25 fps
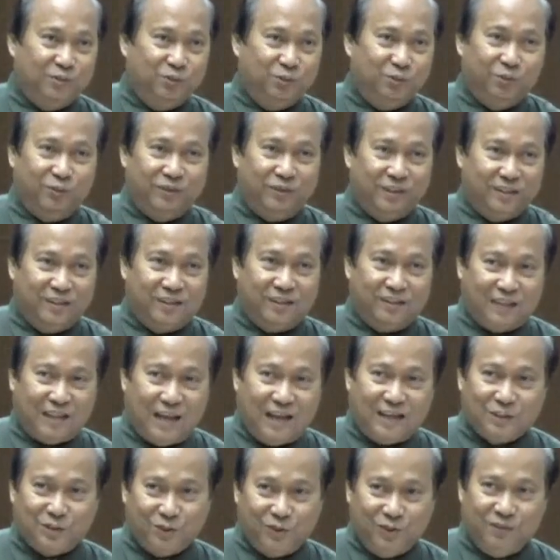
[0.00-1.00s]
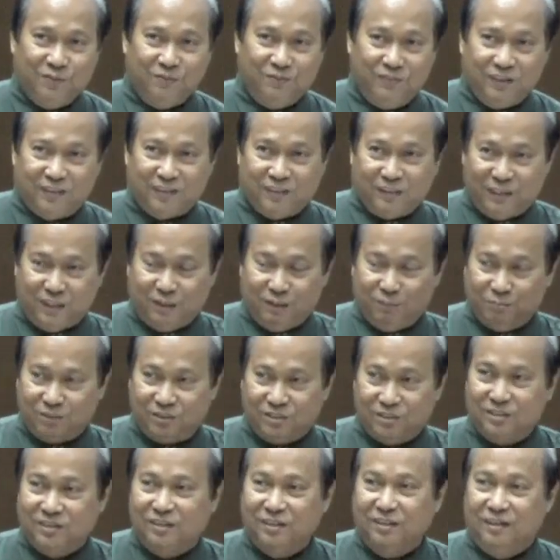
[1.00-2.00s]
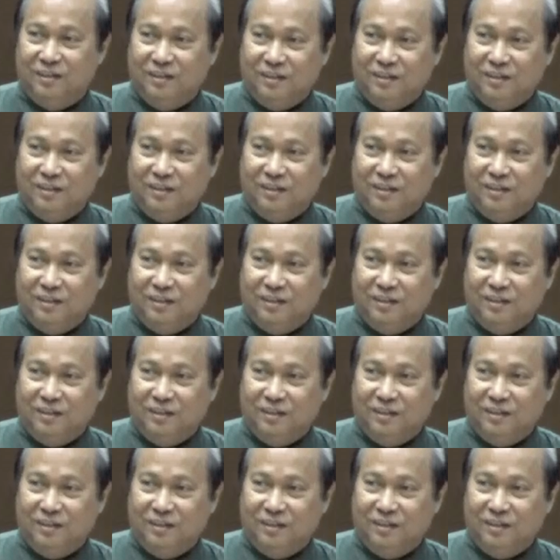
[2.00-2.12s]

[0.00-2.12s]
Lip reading: who were not actually victims,